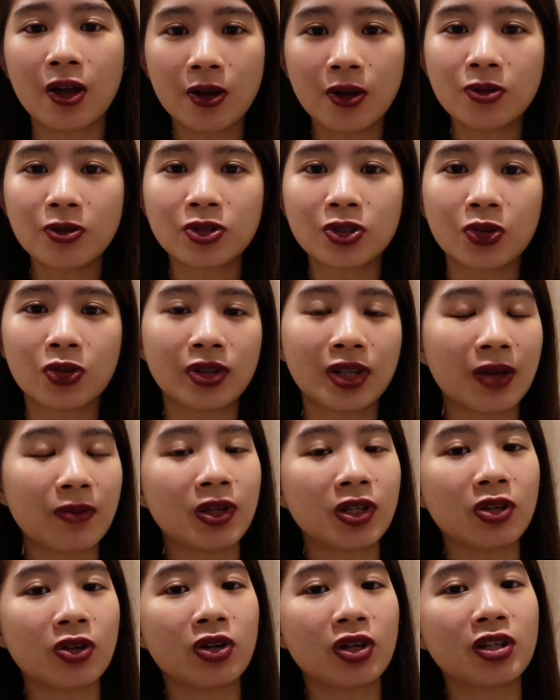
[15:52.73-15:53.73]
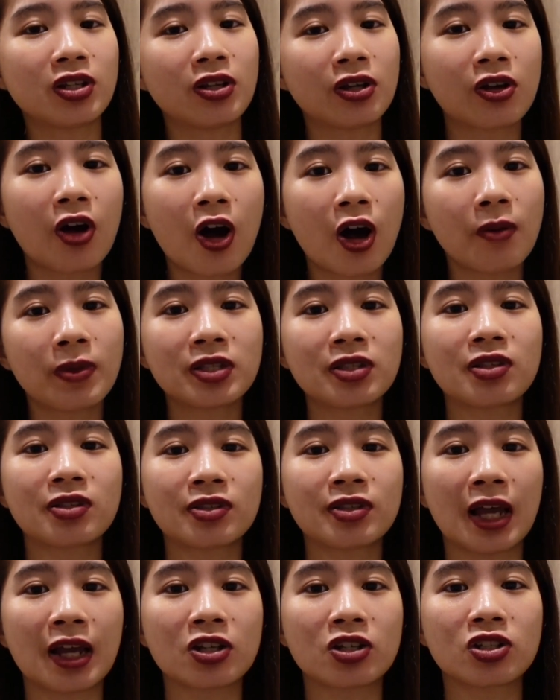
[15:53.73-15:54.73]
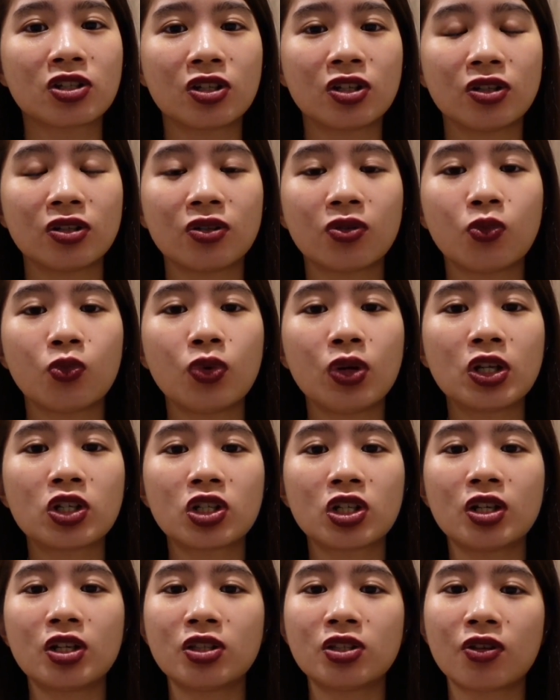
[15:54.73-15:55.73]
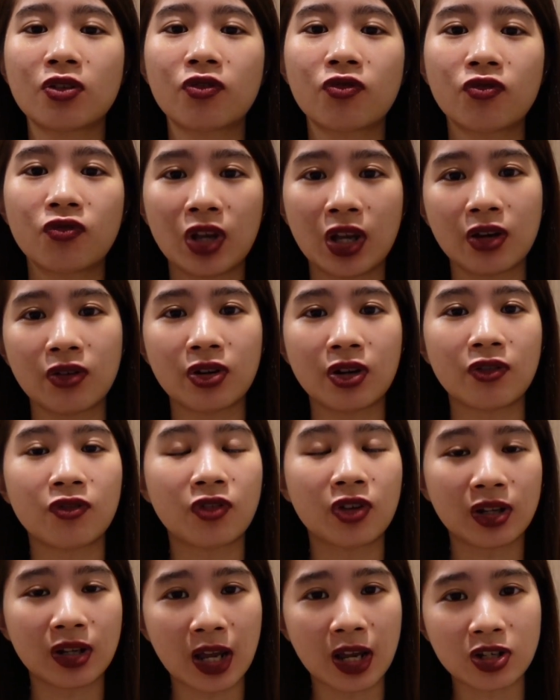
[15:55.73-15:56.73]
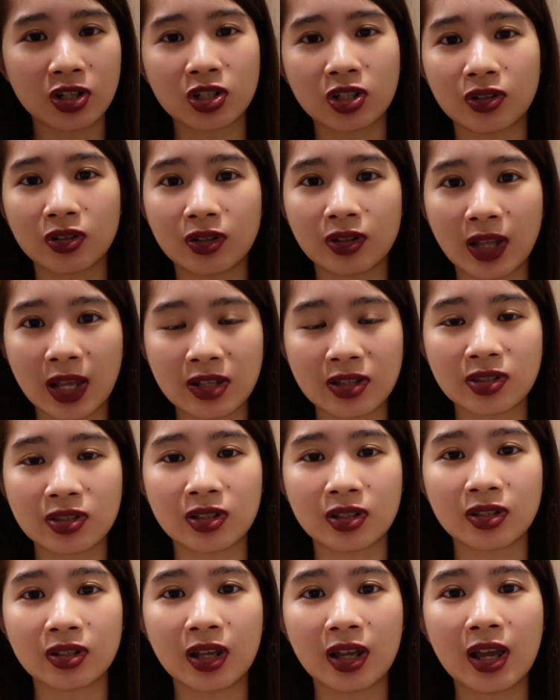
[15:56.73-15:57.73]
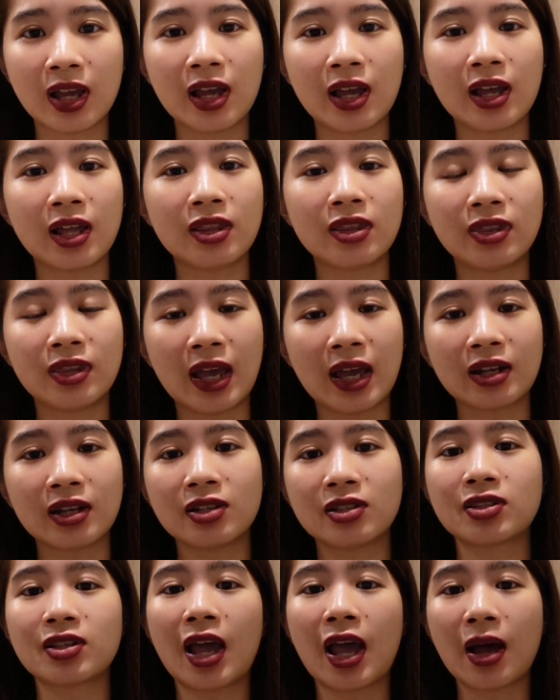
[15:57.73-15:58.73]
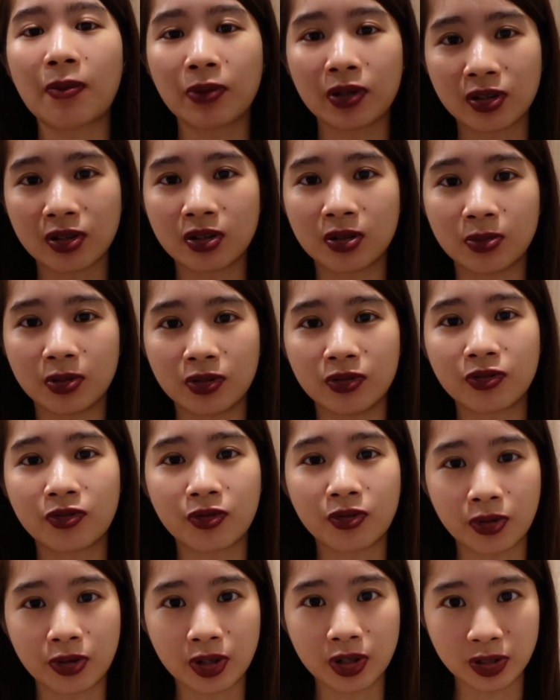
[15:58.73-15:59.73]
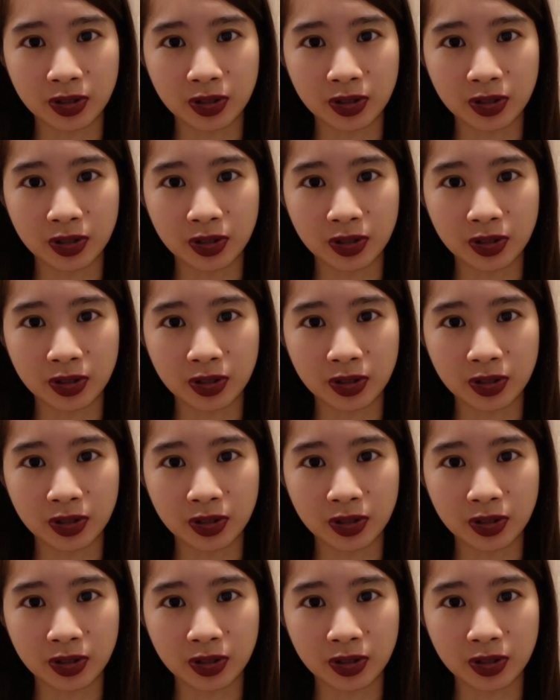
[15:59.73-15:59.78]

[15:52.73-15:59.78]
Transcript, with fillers: Also, let me know in the comments section which is your favorite financial lesson that is applicable for